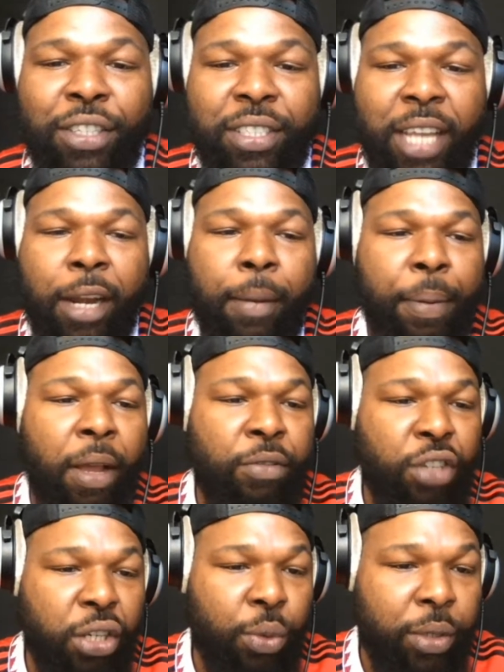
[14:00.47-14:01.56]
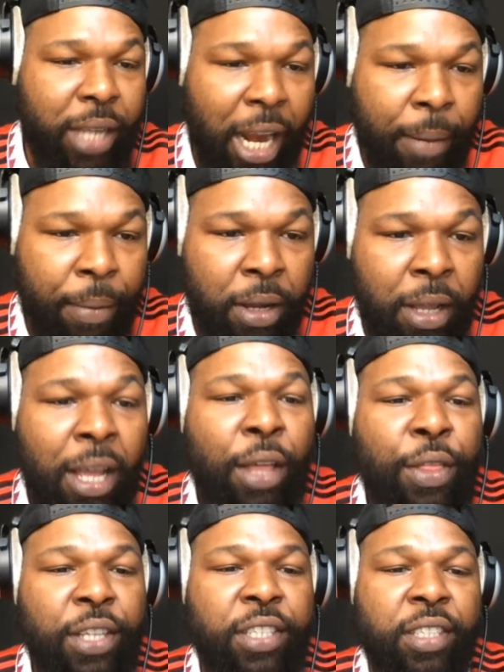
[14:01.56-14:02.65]
to sign a player of Joshua's caliber.
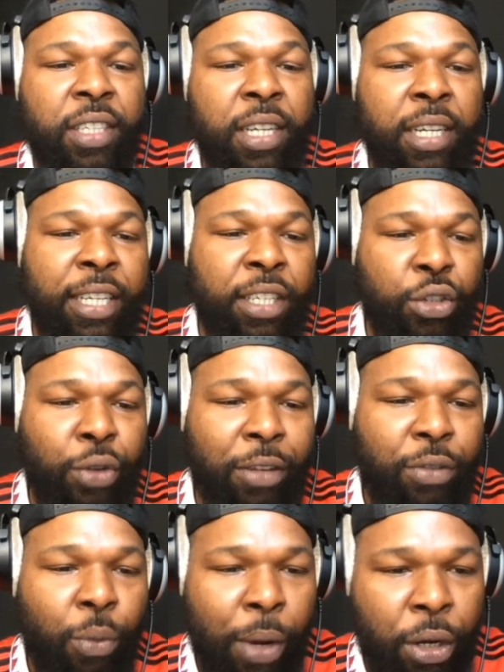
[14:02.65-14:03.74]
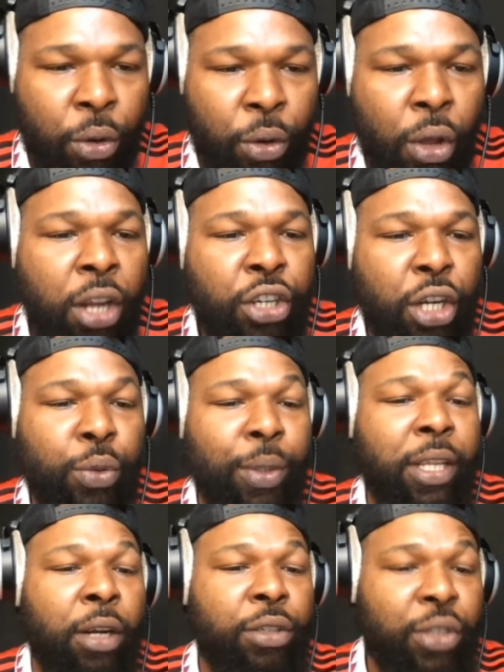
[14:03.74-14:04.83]
This is early in the transfer window. Joshua is
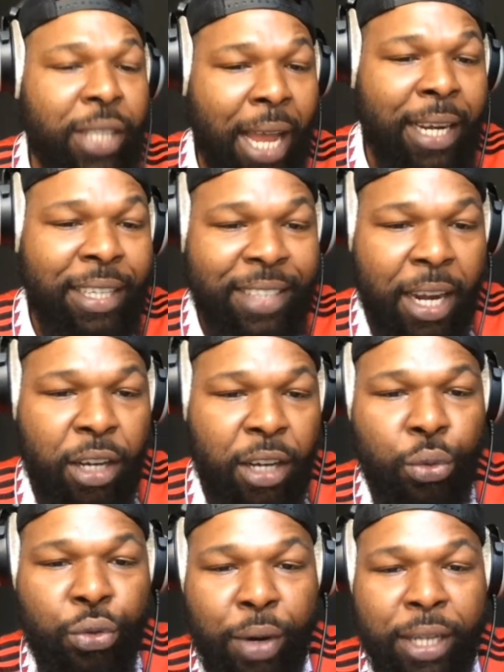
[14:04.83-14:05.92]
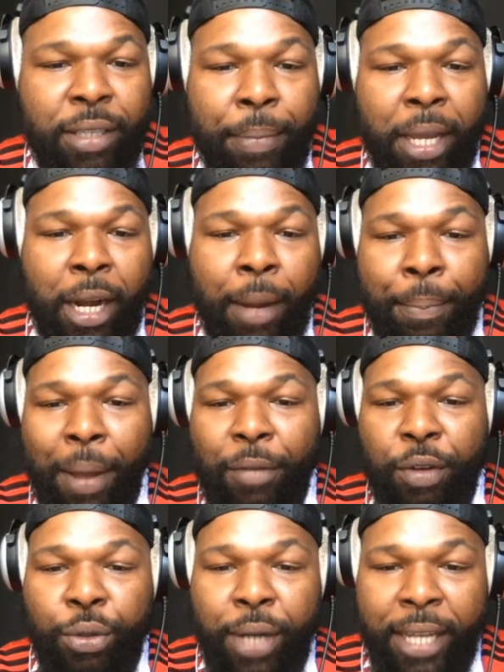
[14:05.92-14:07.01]
an outstanding talent who is ready to make an impact for
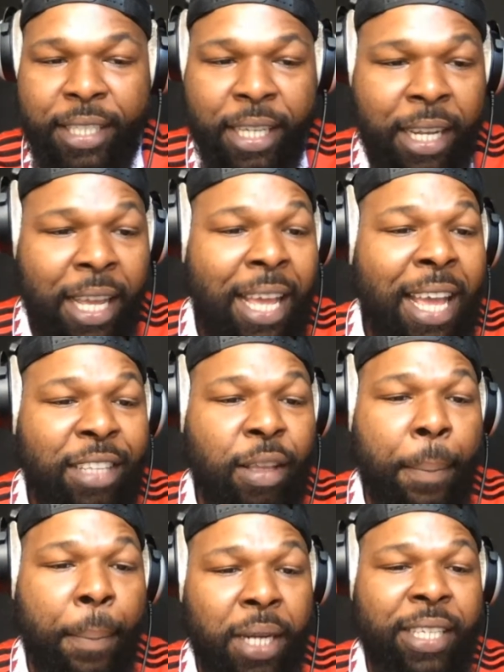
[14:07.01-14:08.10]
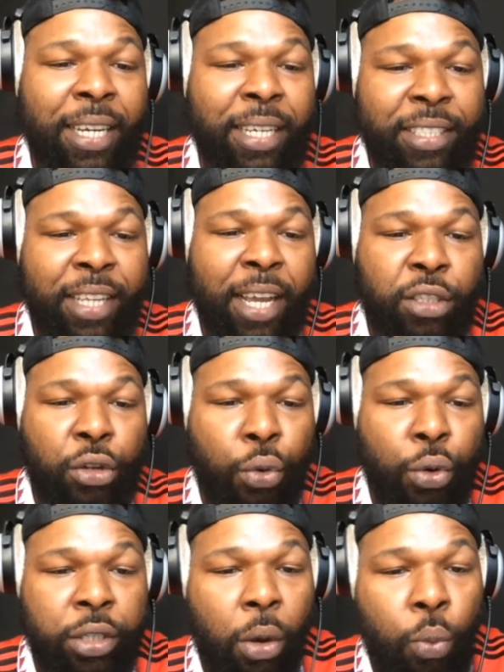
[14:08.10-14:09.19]
United. His ability and desire to grow
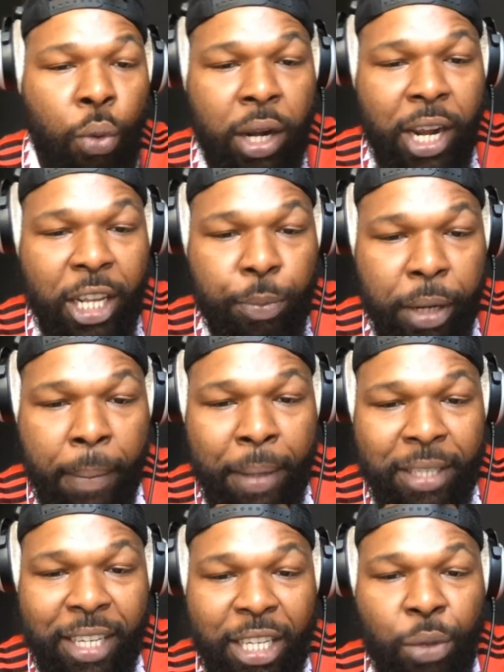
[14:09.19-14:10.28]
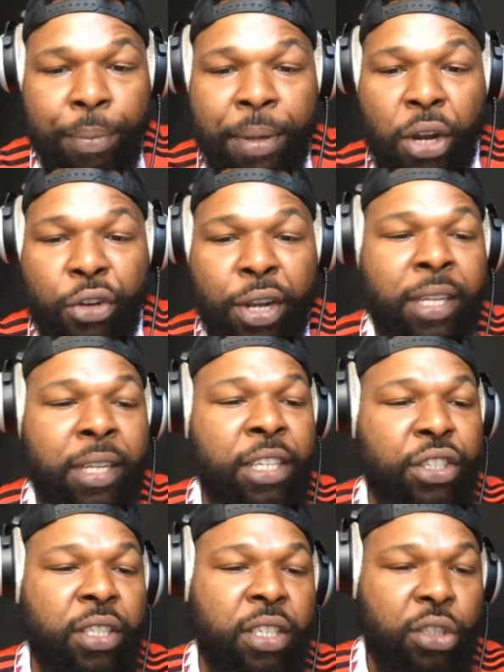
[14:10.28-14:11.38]
into a world-class player means that he will be a great
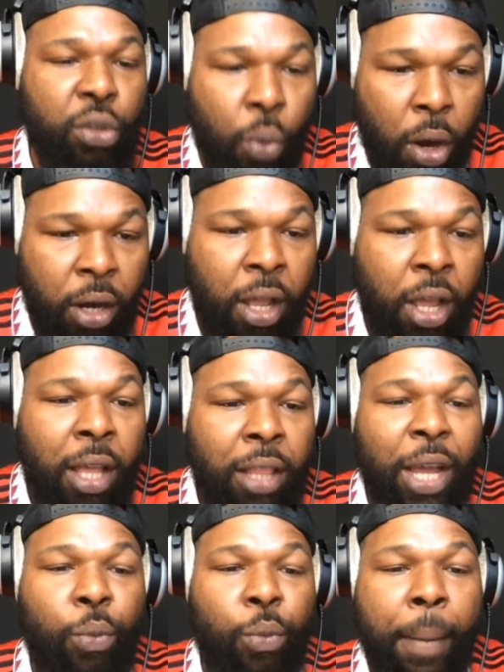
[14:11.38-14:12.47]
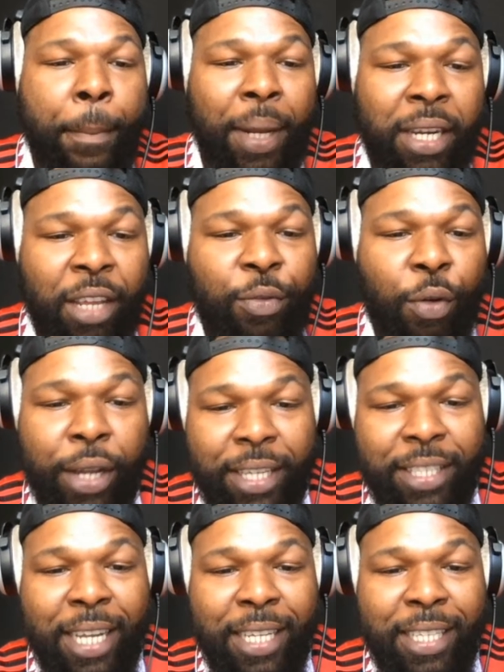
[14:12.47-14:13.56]
addition to the squad that we are building for the
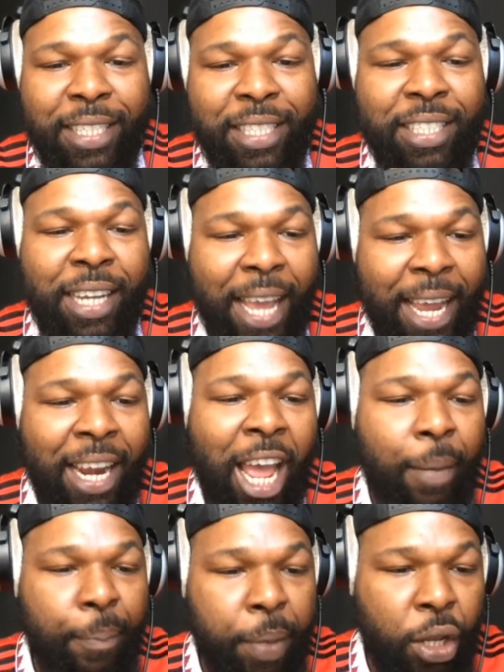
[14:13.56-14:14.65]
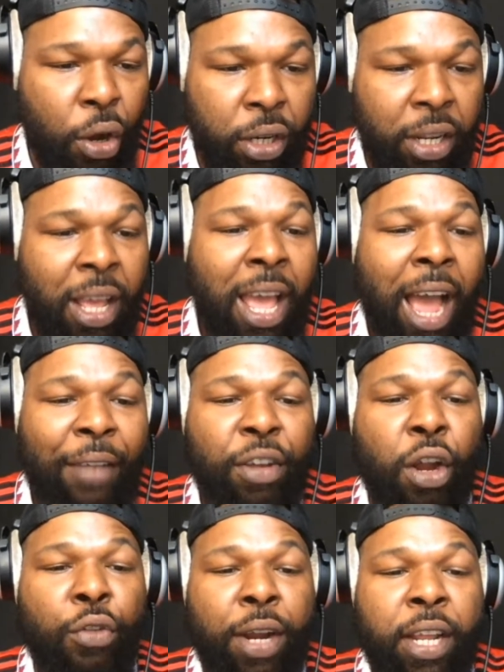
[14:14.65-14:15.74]
exciting season ahead and beyond. Having
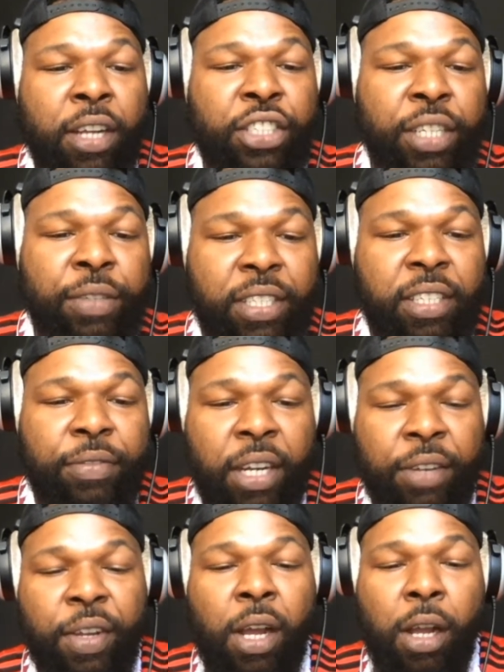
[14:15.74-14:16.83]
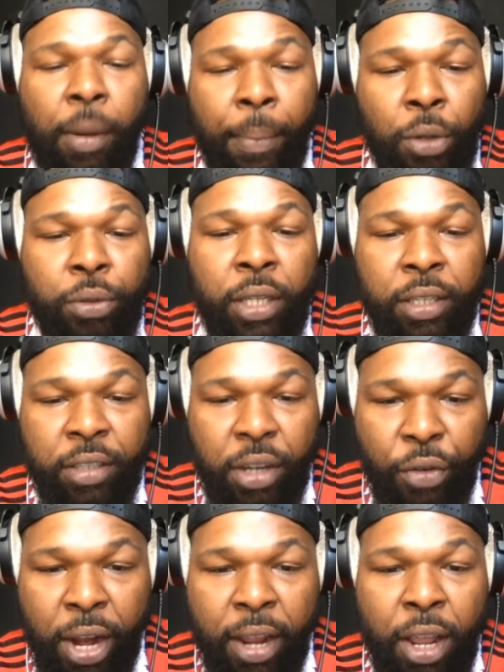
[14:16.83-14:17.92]
already achieved a significant amount in his
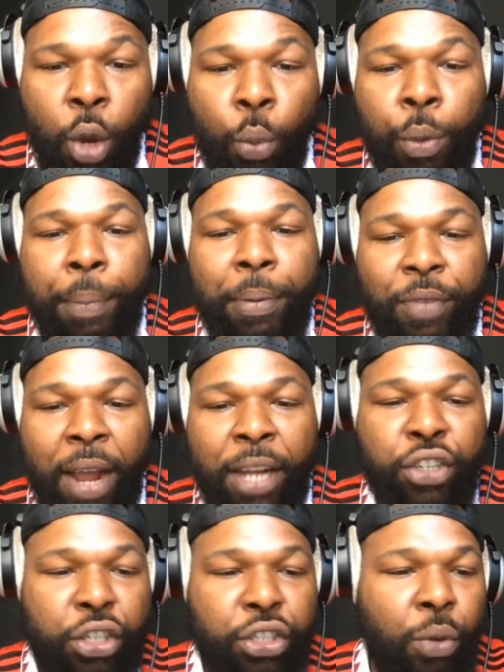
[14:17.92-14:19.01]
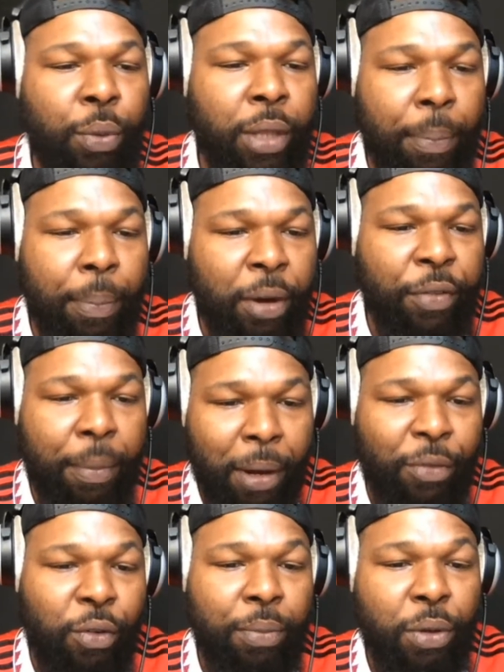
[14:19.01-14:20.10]
career, we will provide Joshua with the perfect
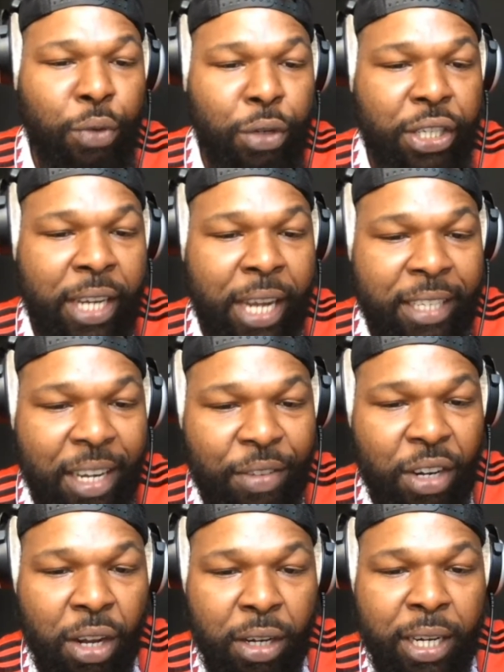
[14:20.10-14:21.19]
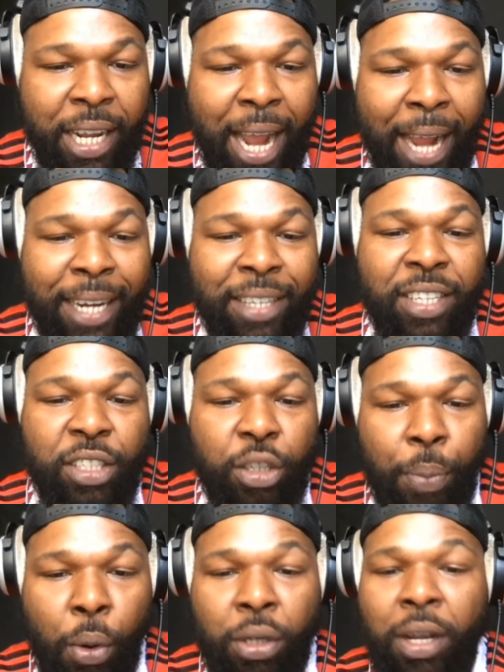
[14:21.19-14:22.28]
platform to reach the next level under the guidance and
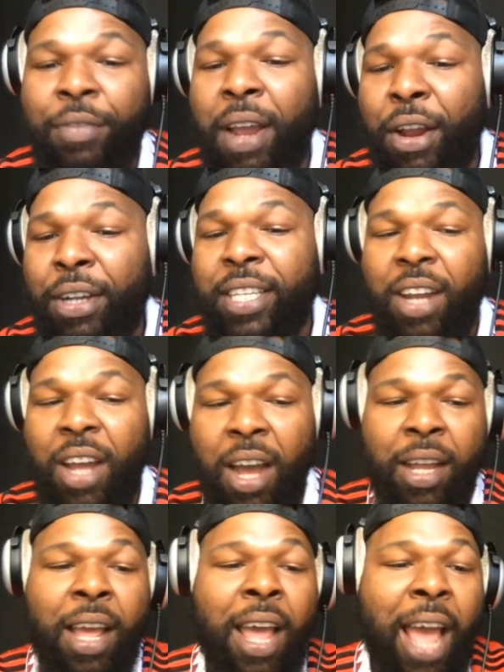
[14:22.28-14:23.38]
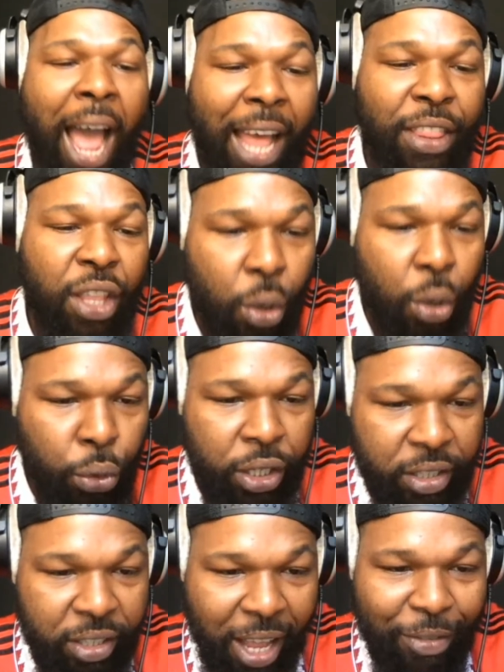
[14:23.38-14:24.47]
support of Erik ten Hag and the coaching
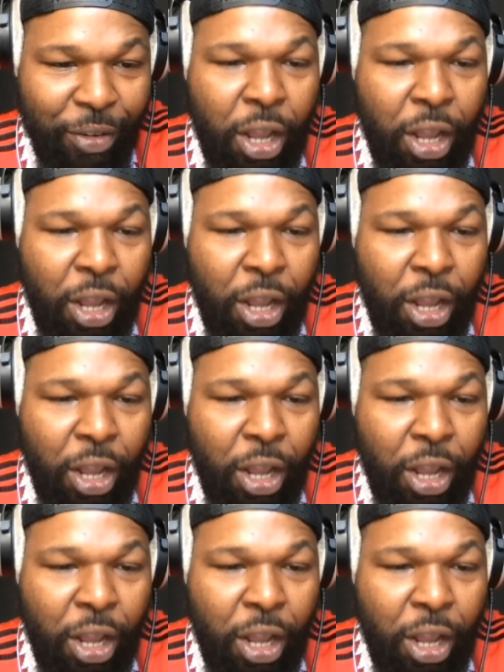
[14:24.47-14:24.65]
staff.